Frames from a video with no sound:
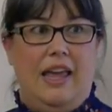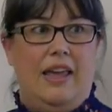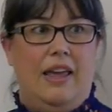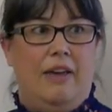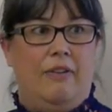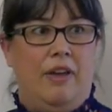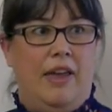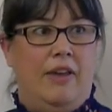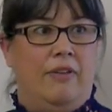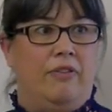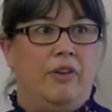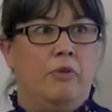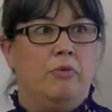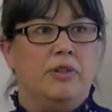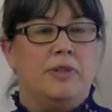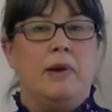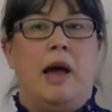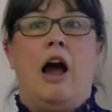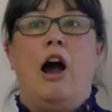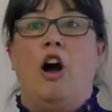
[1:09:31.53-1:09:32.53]
If, if it
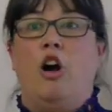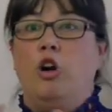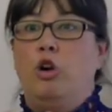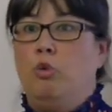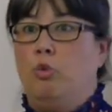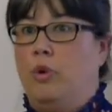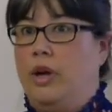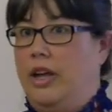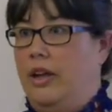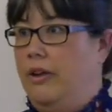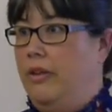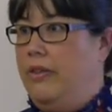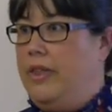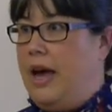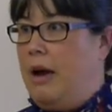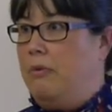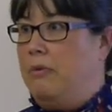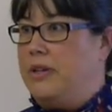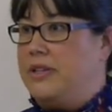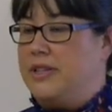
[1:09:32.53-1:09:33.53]
was our will
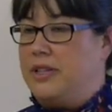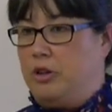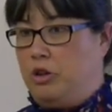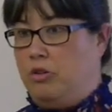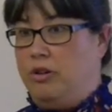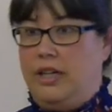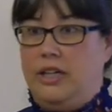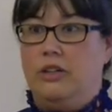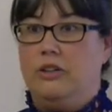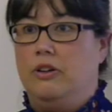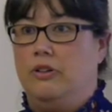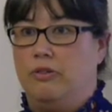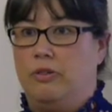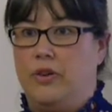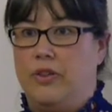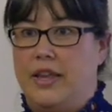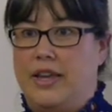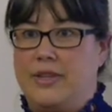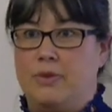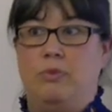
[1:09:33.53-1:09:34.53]
that was the critical
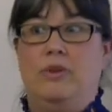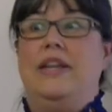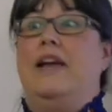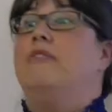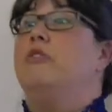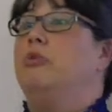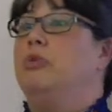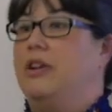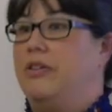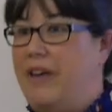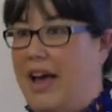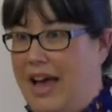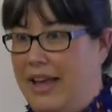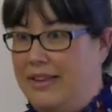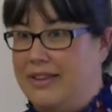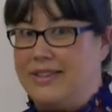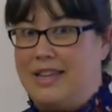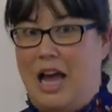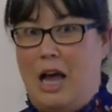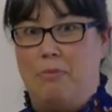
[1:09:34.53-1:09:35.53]
for this, we never would have had
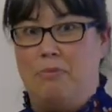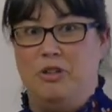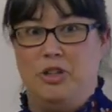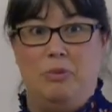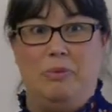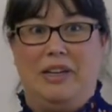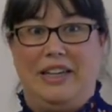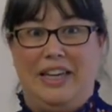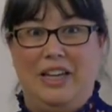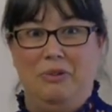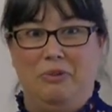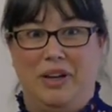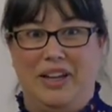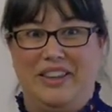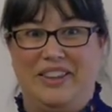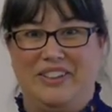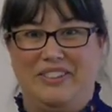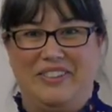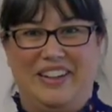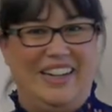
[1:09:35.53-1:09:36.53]
this happen to begin with,
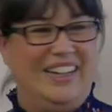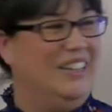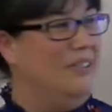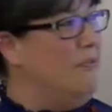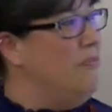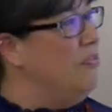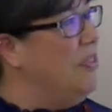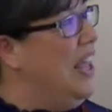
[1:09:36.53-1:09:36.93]
right?